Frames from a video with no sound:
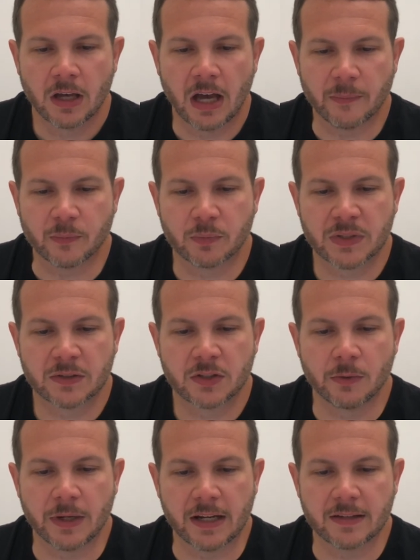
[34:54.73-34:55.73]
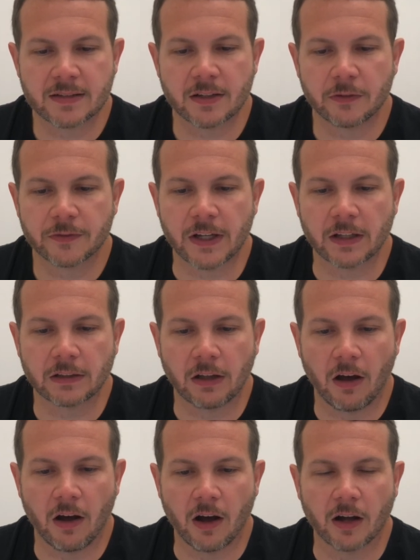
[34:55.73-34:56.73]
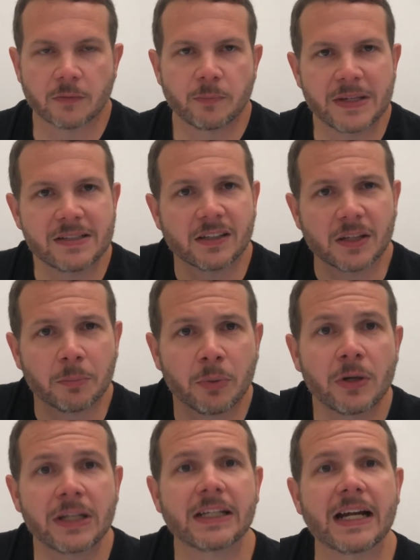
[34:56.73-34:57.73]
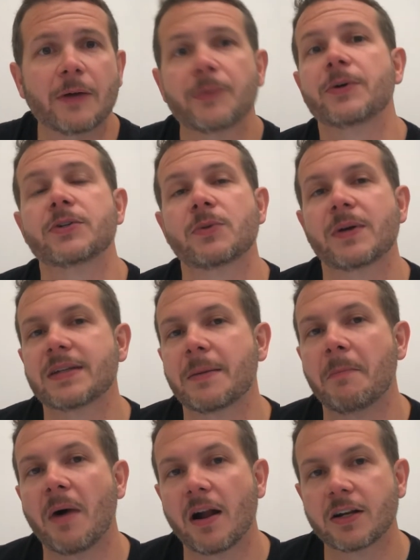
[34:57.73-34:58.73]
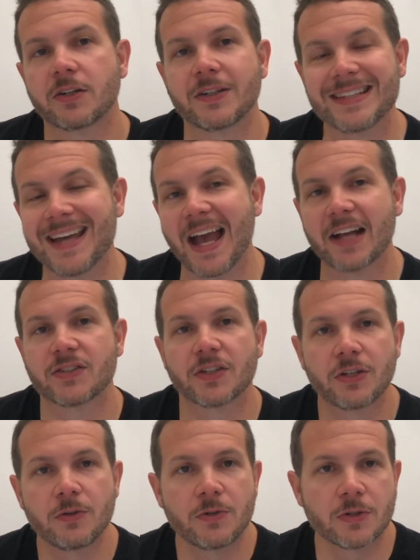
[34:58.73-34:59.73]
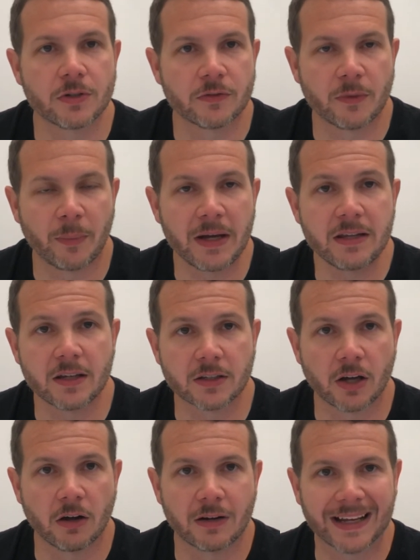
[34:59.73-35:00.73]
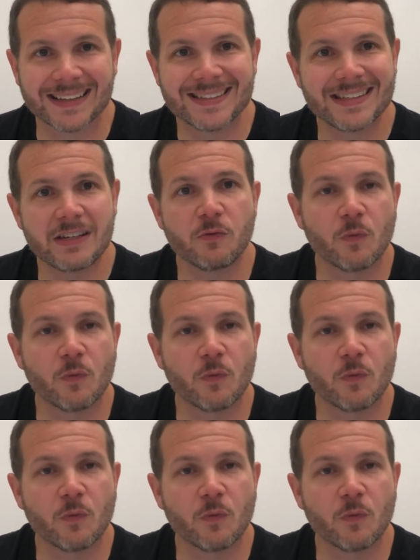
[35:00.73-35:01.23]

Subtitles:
I'm doing a self.log, basically putting it out there so as I'm monitoring the execution of the Python code, I can see